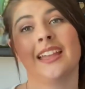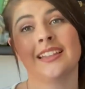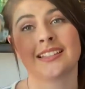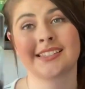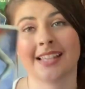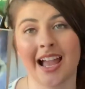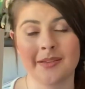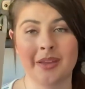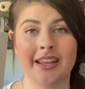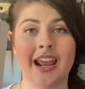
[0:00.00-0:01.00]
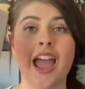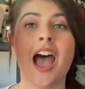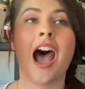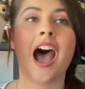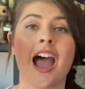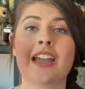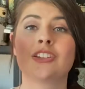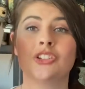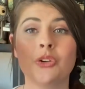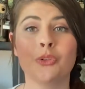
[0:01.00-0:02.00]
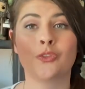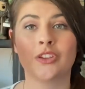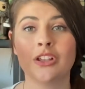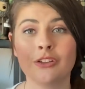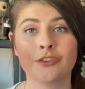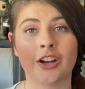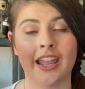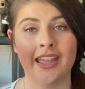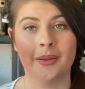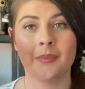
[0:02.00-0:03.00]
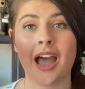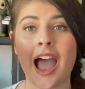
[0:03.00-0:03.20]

Simon. I do feel for him.